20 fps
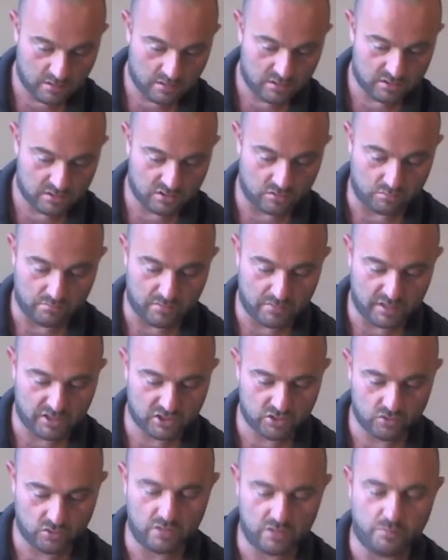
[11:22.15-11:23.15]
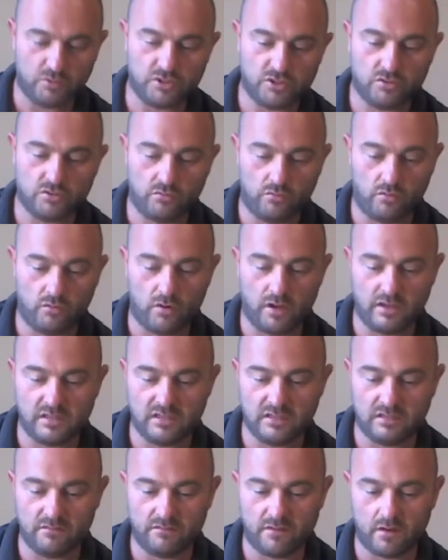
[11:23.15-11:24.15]
So make sure you push it right to
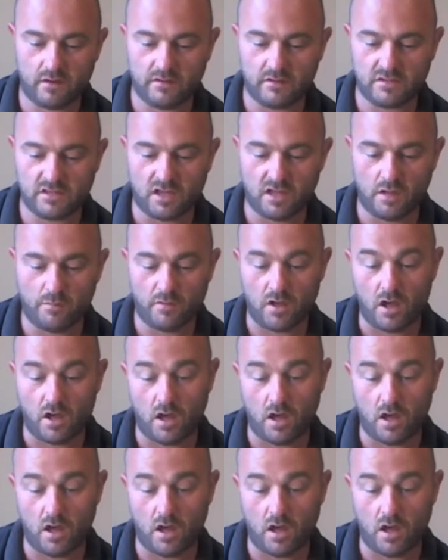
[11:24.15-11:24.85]
the very top.